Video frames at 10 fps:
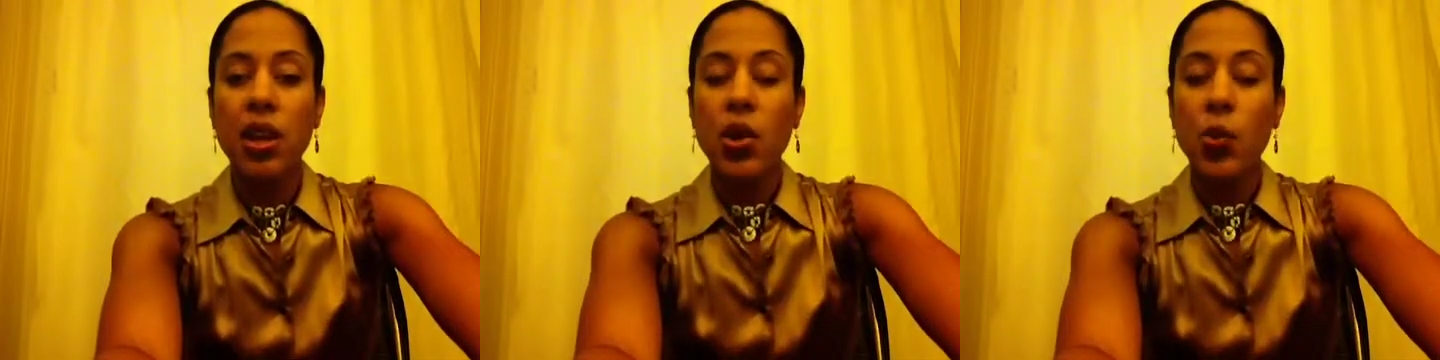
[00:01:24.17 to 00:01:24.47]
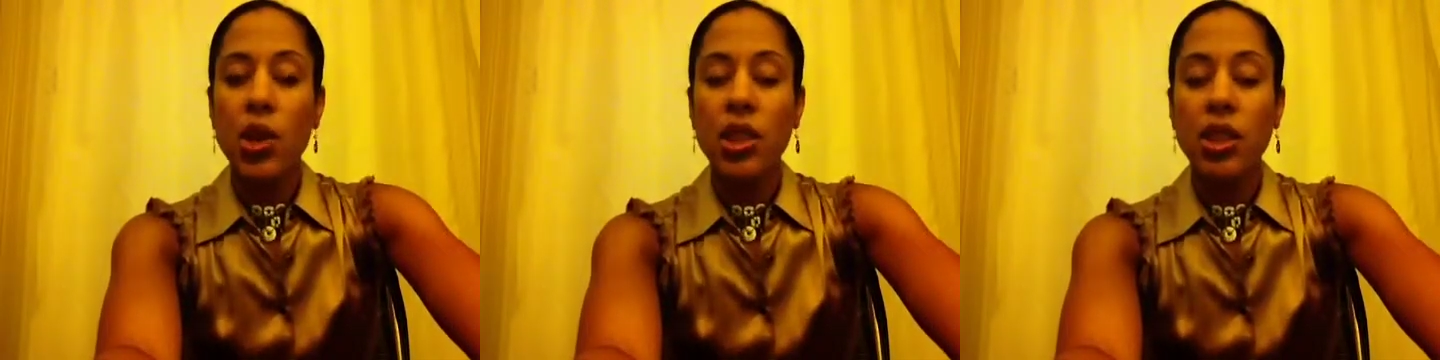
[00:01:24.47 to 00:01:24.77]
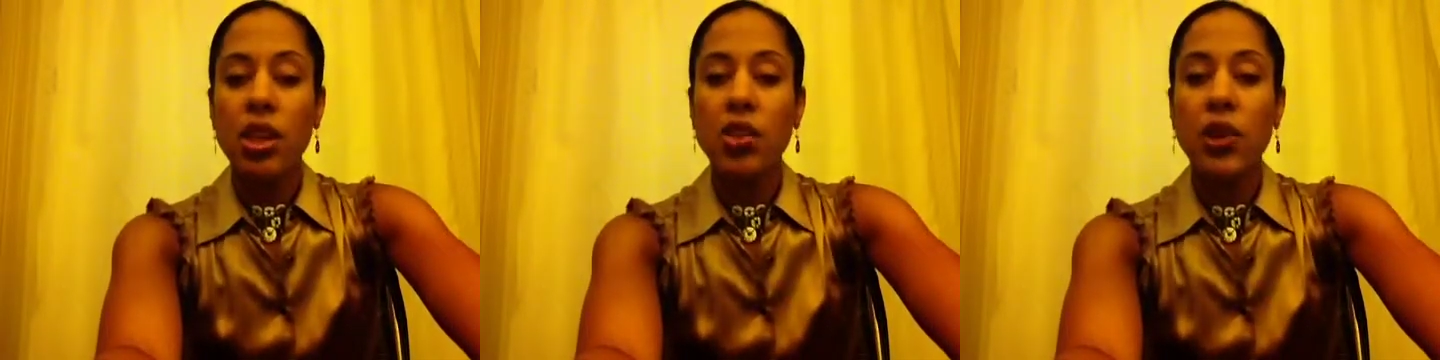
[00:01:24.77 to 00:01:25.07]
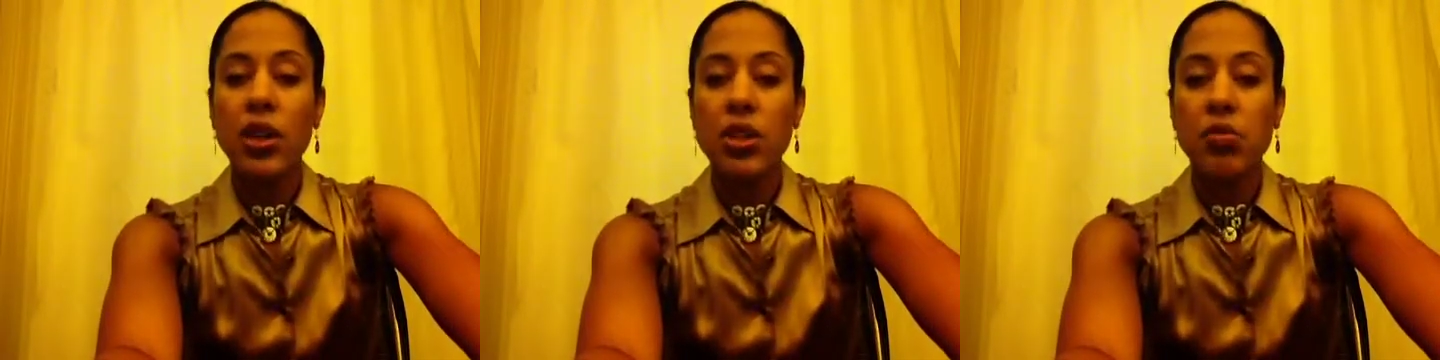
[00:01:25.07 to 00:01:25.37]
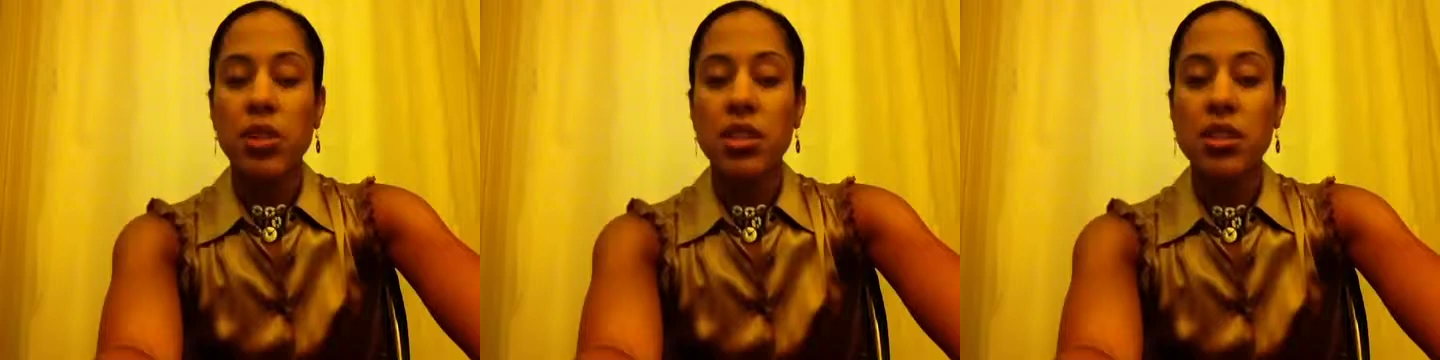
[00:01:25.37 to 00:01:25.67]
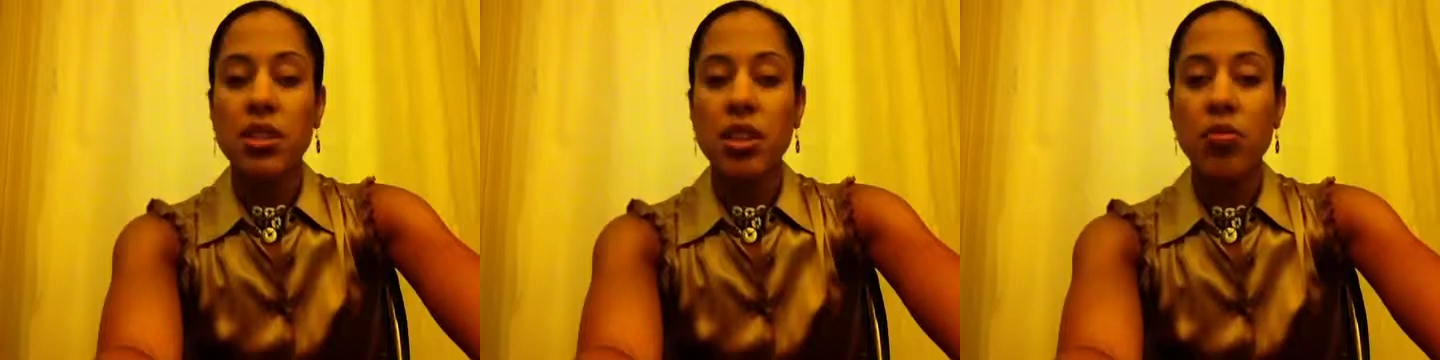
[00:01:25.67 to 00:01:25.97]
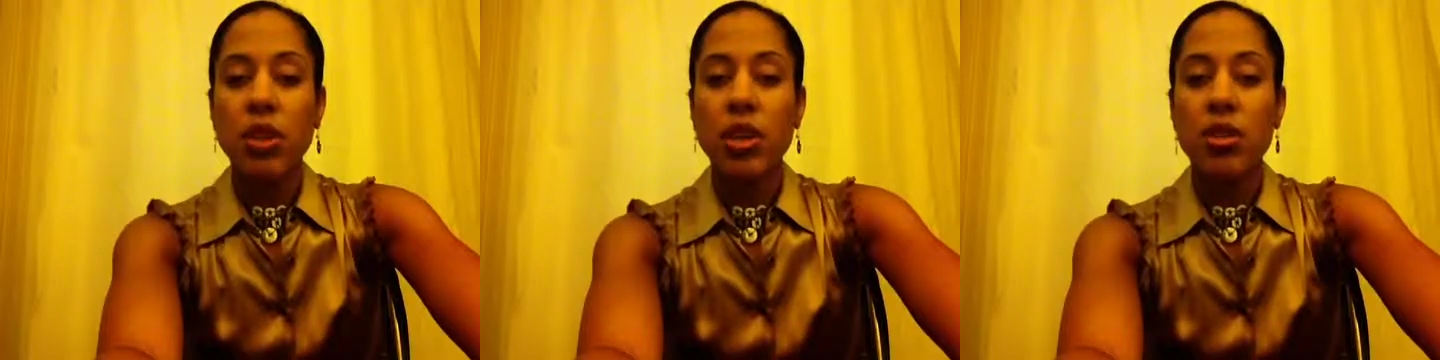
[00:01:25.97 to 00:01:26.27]
with you at your mission
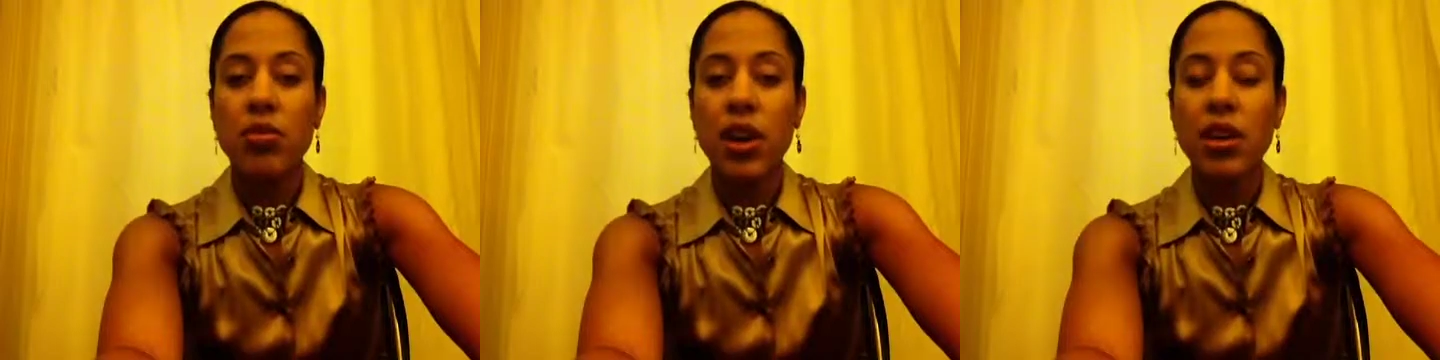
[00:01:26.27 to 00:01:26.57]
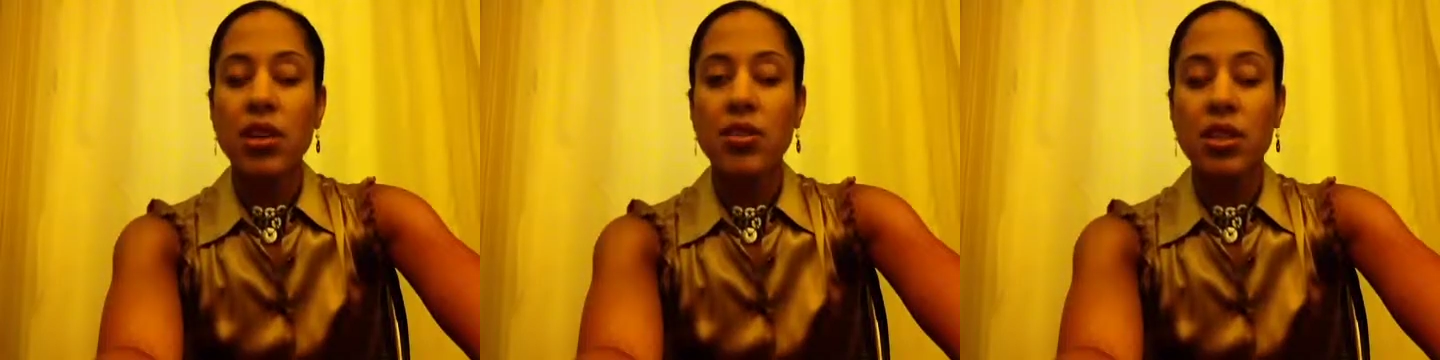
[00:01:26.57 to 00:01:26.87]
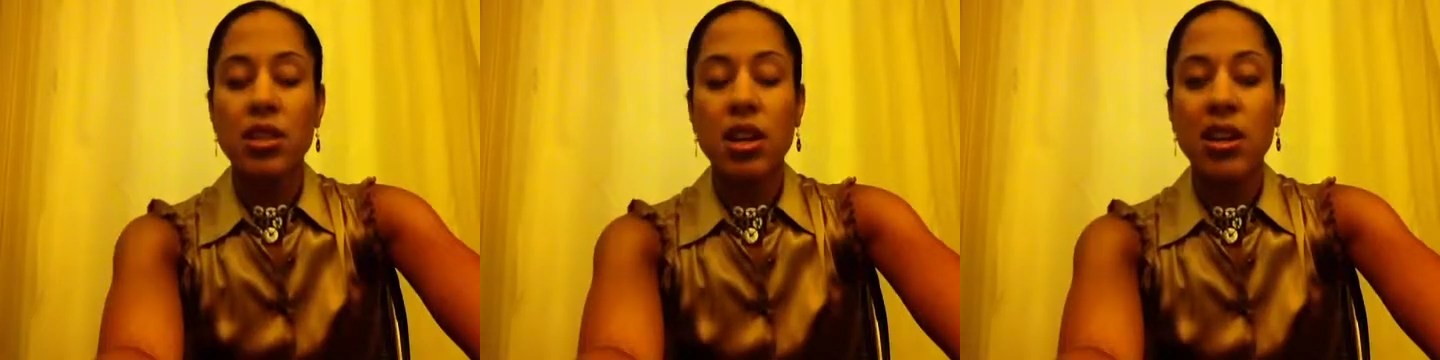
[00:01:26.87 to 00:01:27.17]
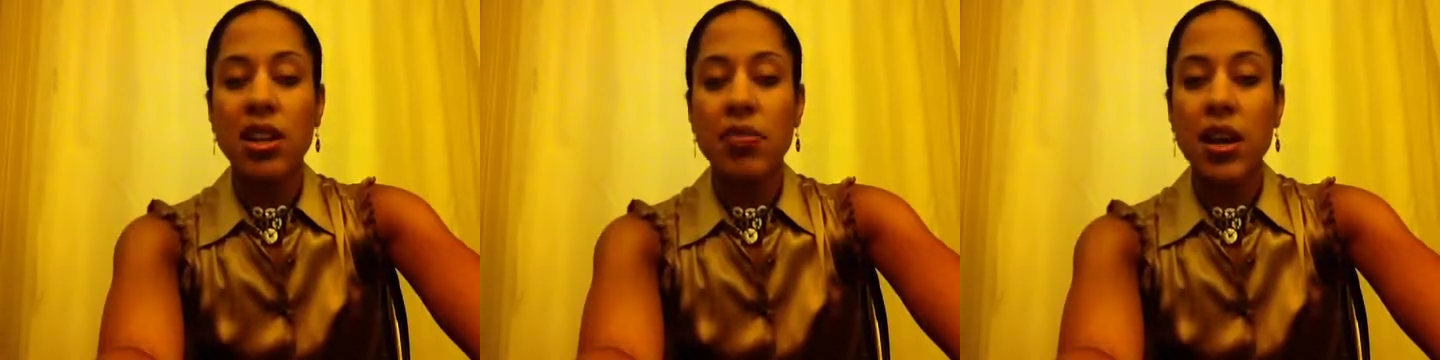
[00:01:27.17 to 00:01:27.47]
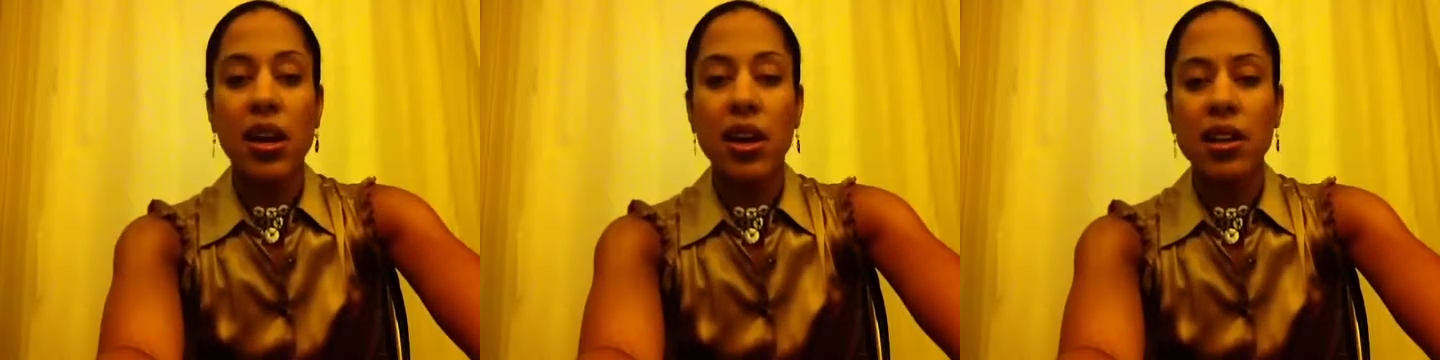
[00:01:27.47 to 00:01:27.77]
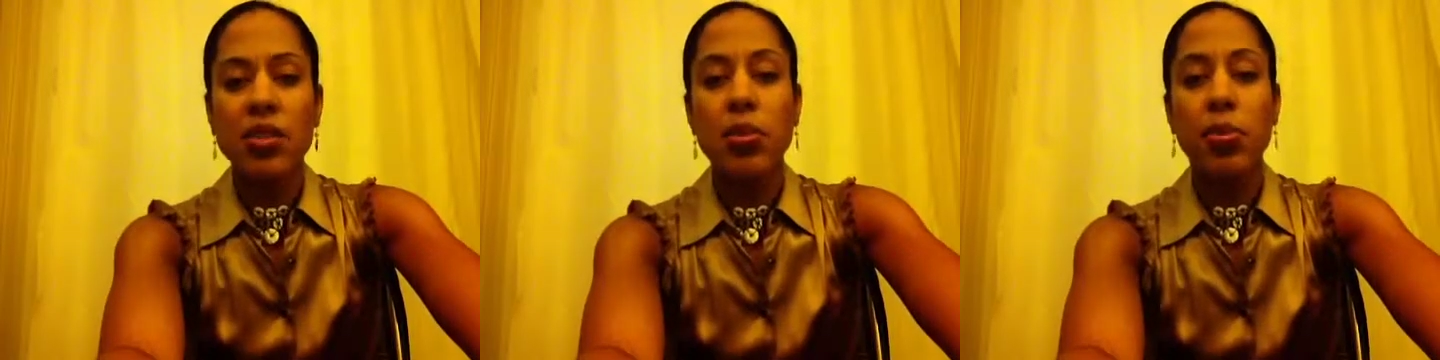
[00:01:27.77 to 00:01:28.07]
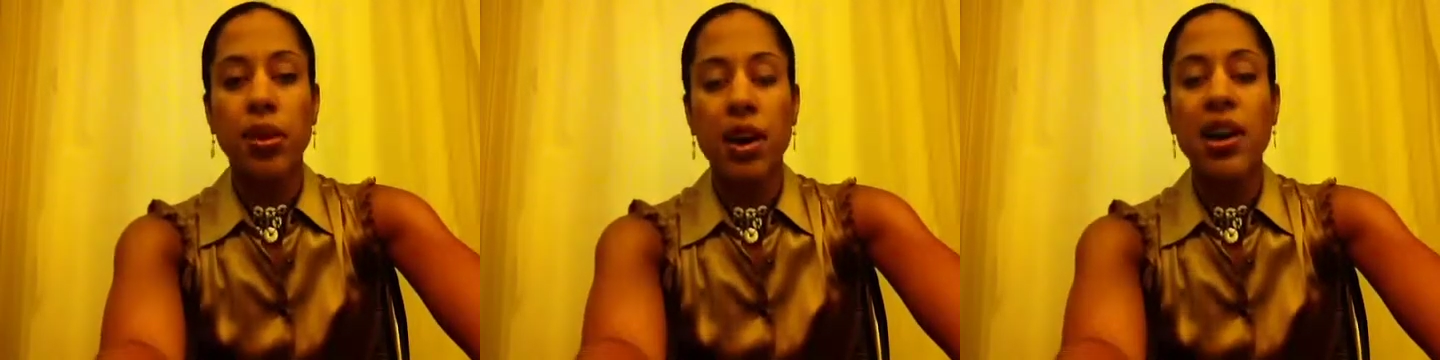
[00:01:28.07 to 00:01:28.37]
statement and your values and talking about how do you
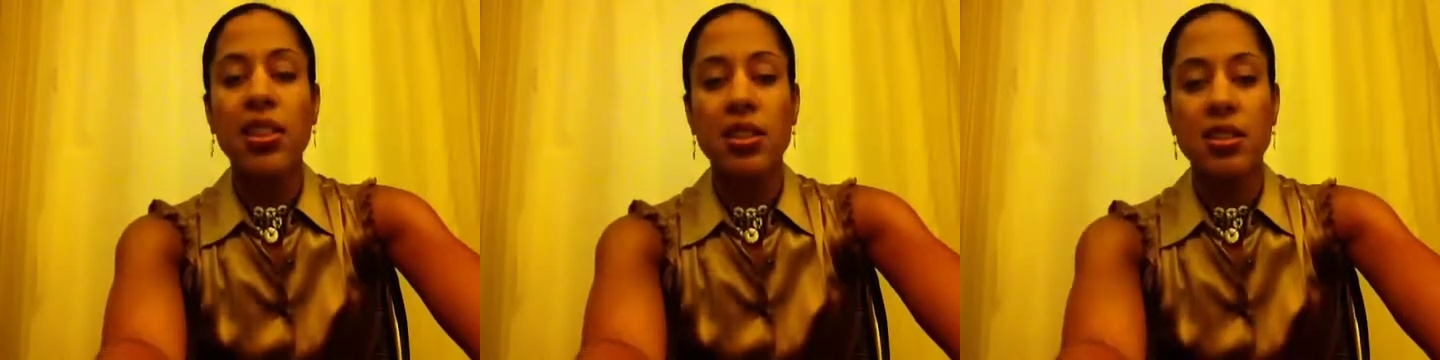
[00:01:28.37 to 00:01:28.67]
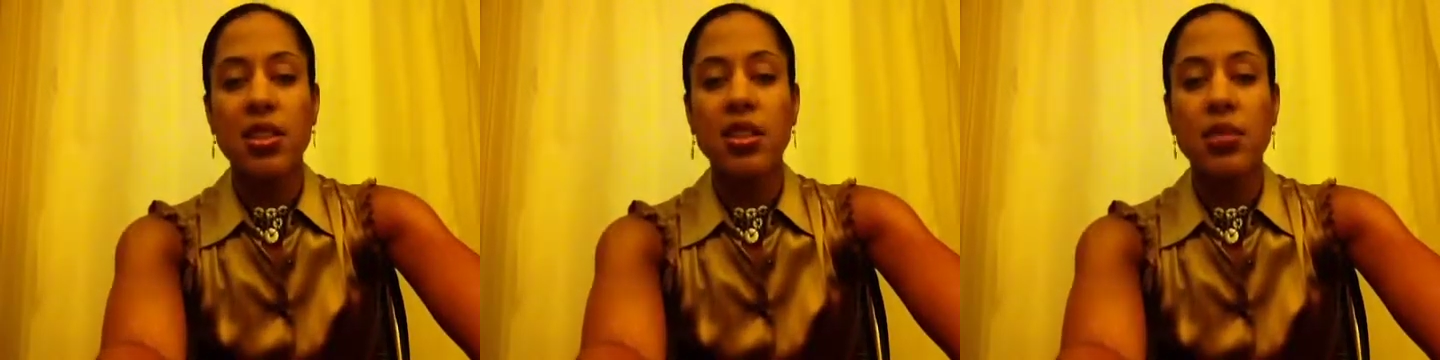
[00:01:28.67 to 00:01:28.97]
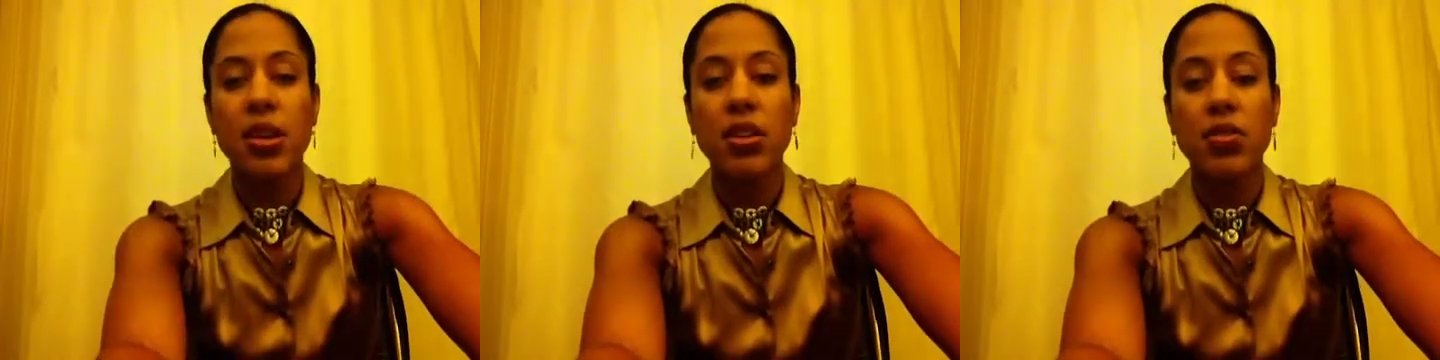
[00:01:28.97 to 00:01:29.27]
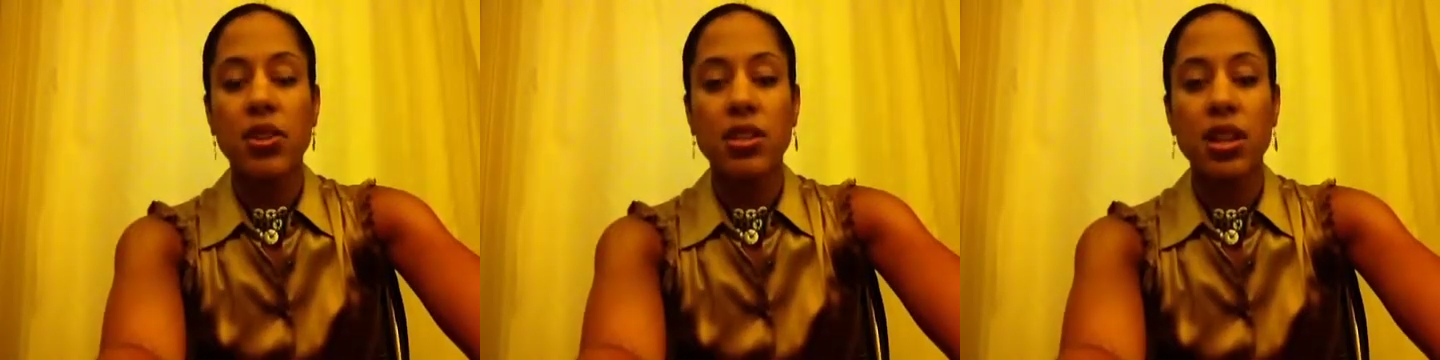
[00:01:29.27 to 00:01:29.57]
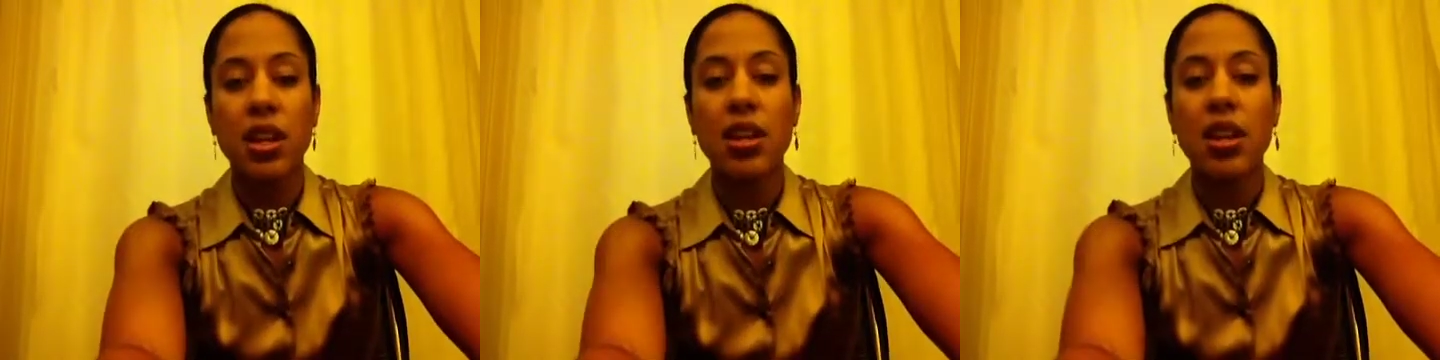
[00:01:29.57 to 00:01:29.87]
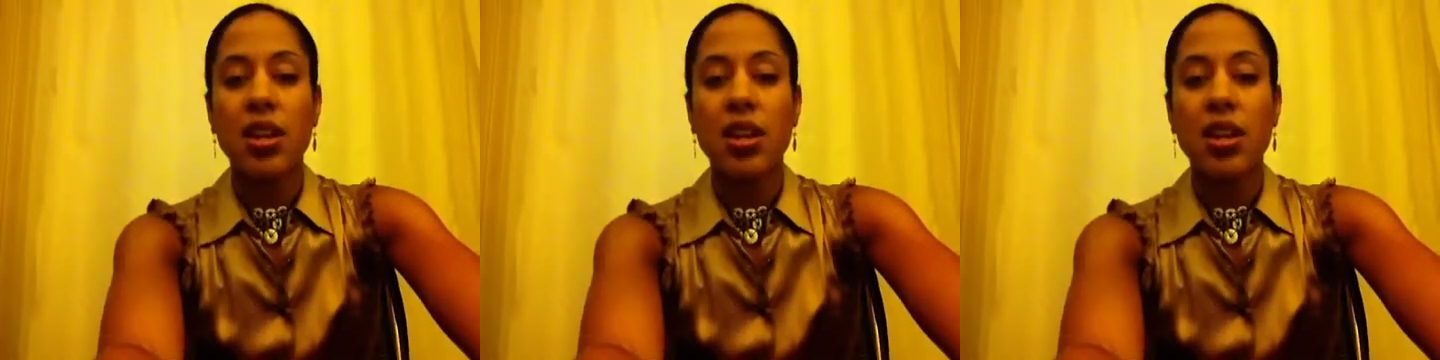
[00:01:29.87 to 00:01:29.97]
apply these things about diversity